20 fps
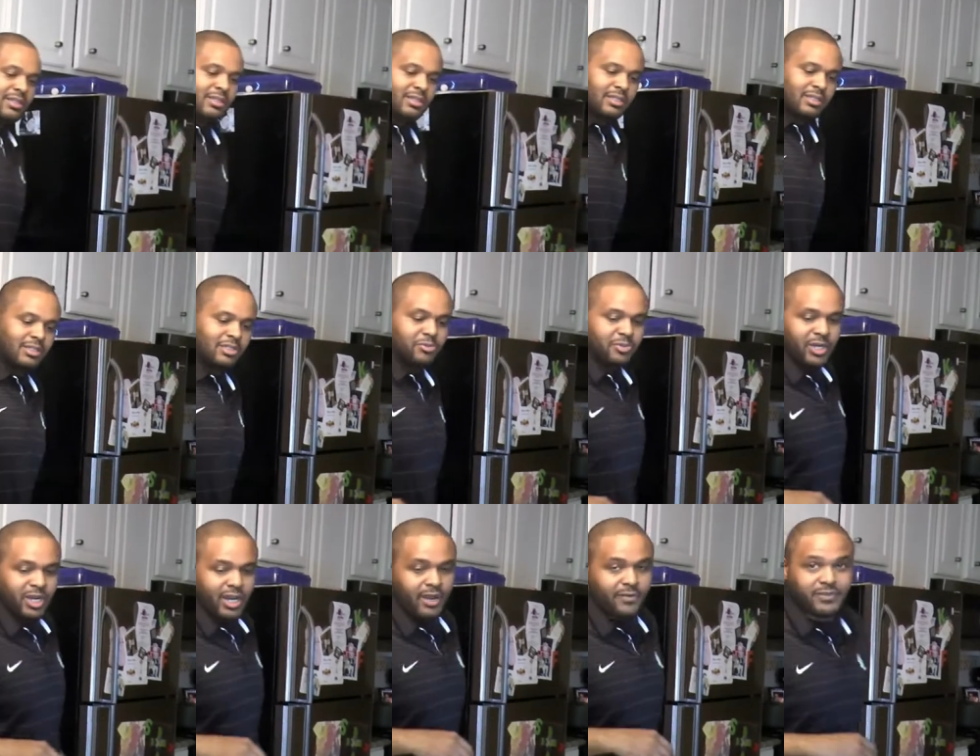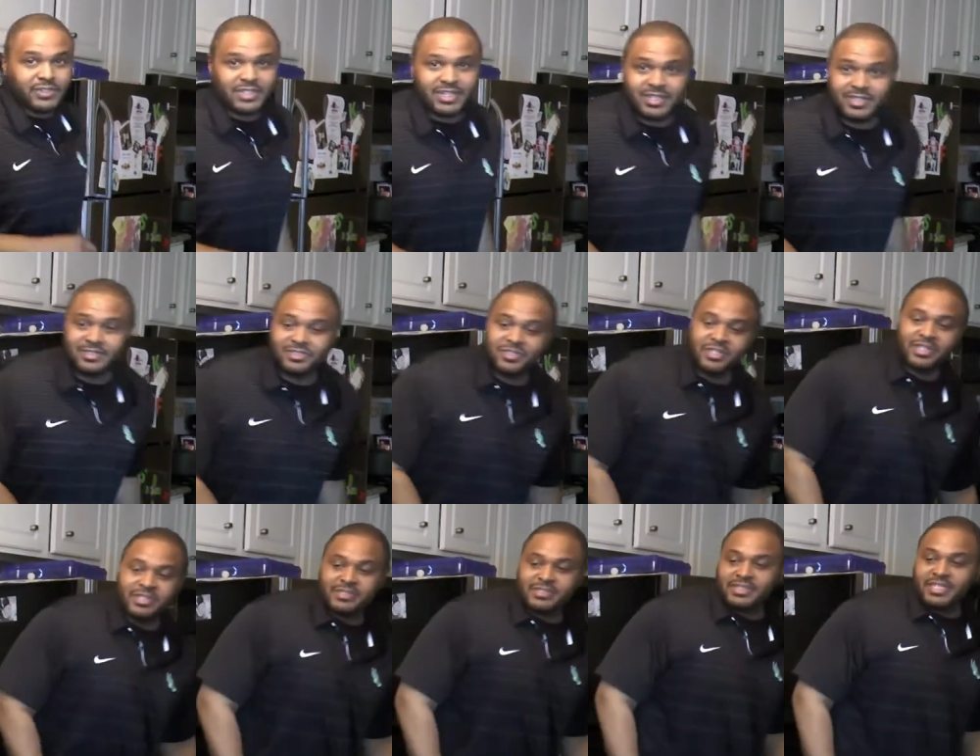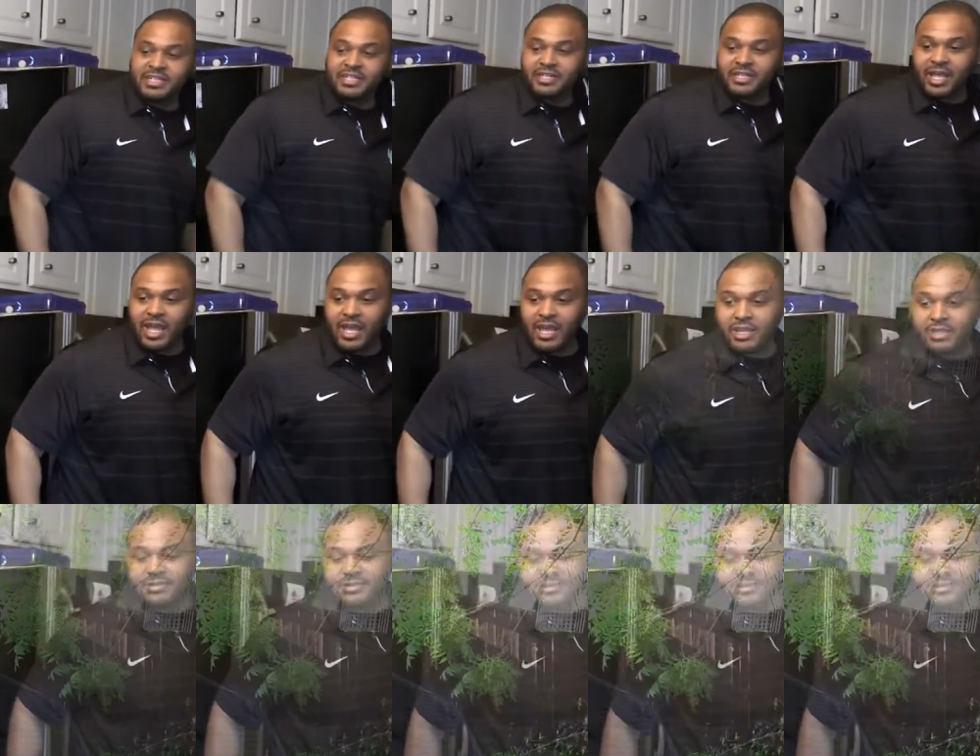A little bit of everything you're getting to see today.